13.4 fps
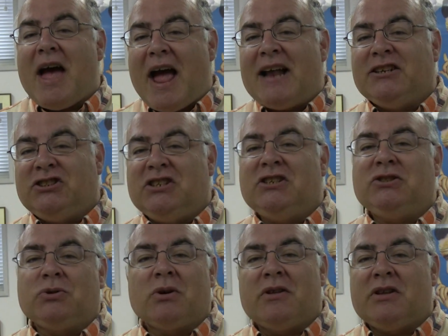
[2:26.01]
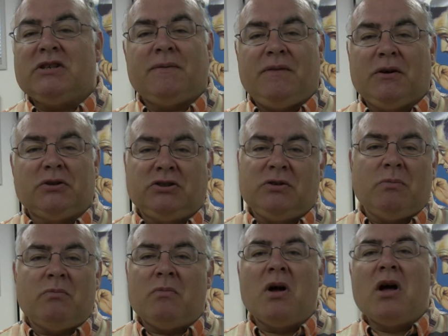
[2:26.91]
And she's sort of this
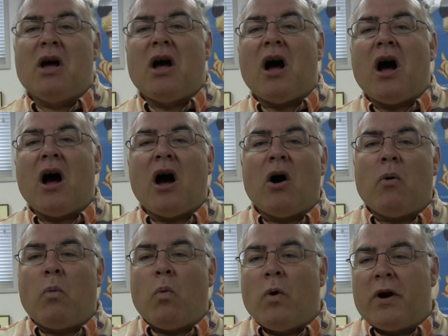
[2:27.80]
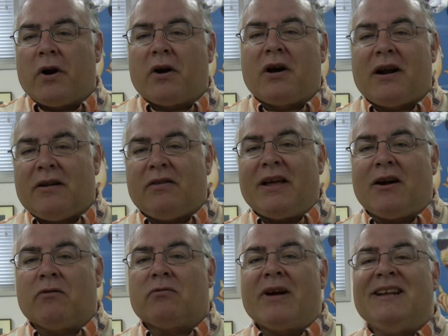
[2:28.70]
fearsome warrior, kind of
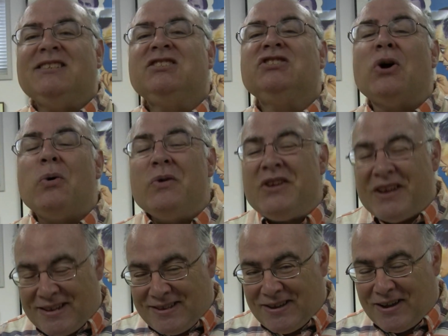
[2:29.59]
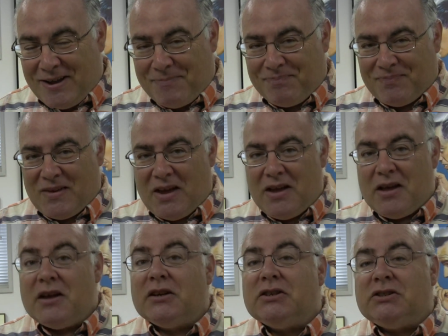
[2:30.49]
like a Red Sonja type.
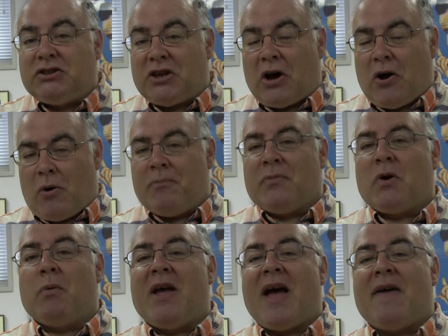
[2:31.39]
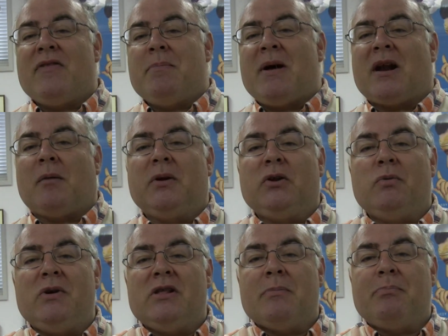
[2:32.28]
So we have the battle
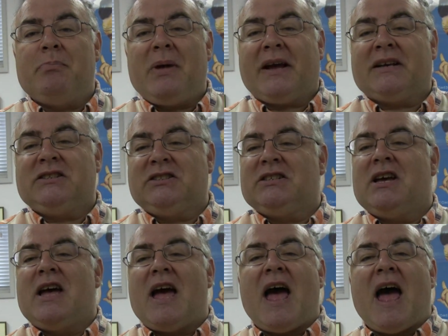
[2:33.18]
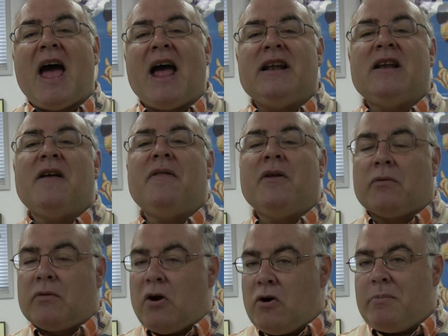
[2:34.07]
between the Picts and
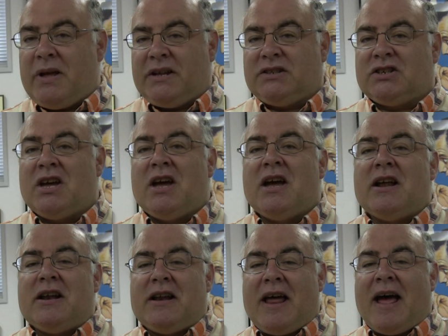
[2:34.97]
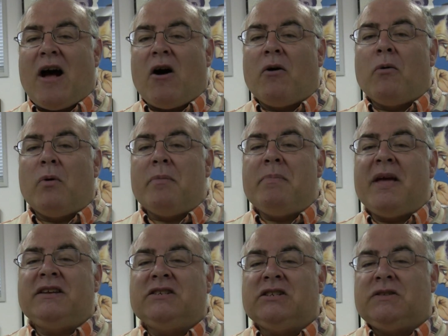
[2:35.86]
the Romans. Now, what
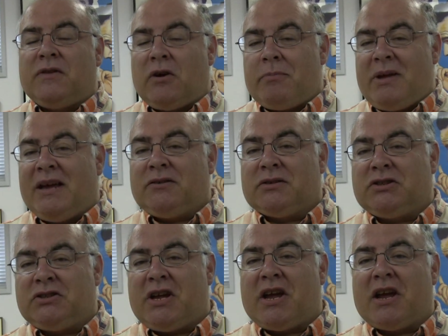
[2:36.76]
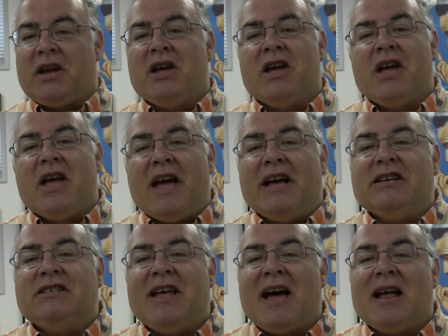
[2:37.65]
makes this film interesting
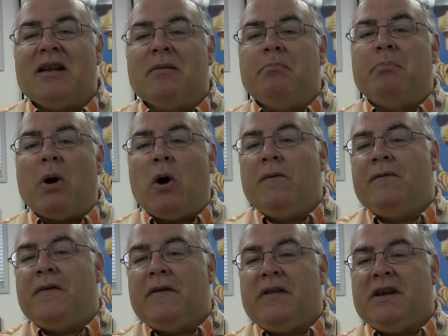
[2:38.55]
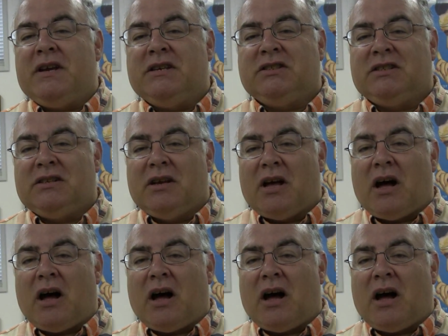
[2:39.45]
is that both of these